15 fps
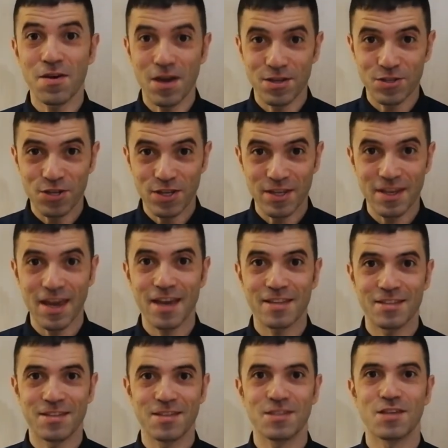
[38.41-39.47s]
actually
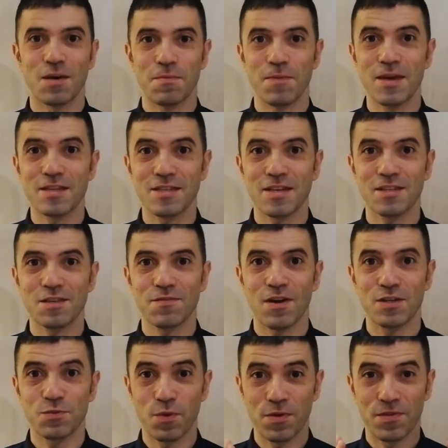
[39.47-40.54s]
get this amazing
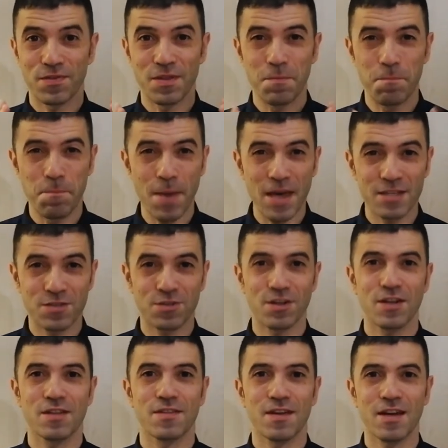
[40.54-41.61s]
device with the best
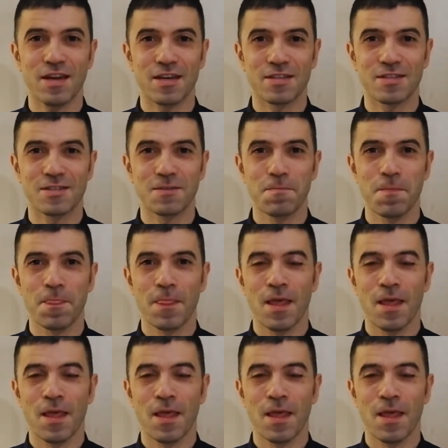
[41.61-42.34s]
training there is